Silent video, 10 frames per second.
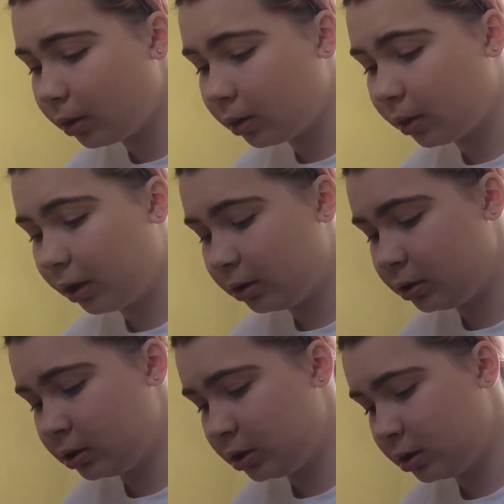and
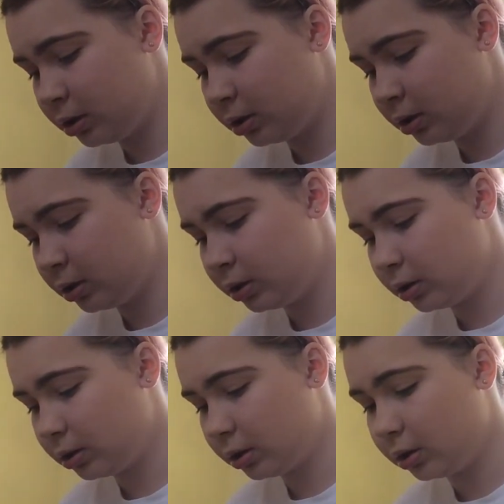that,
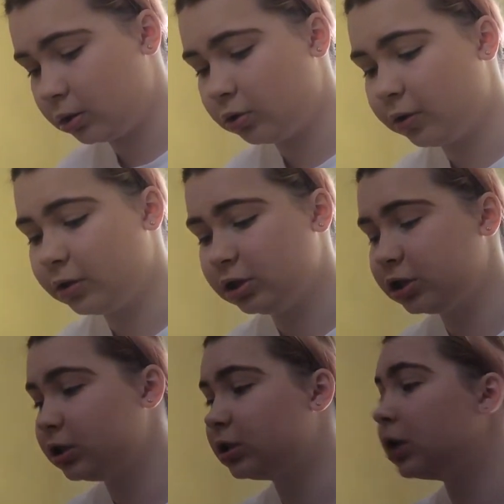and I'd rather
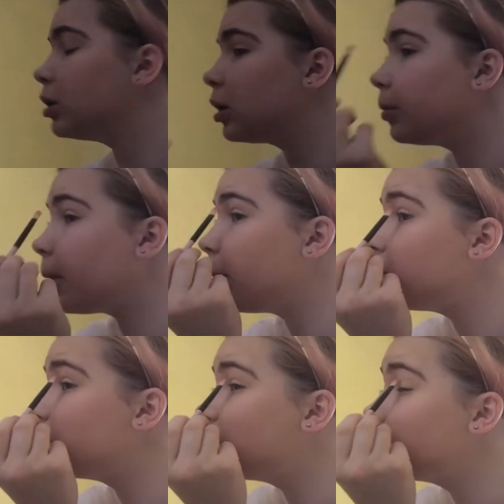just sit in my
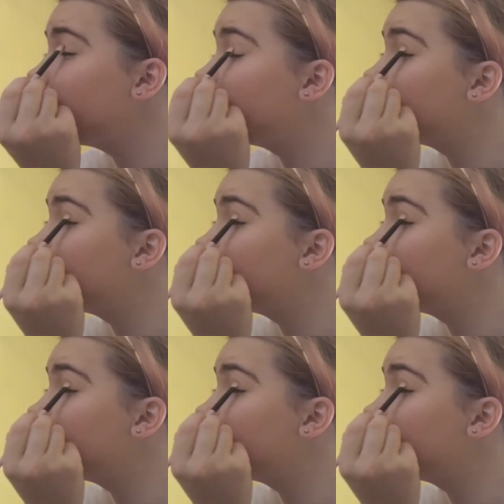bedroom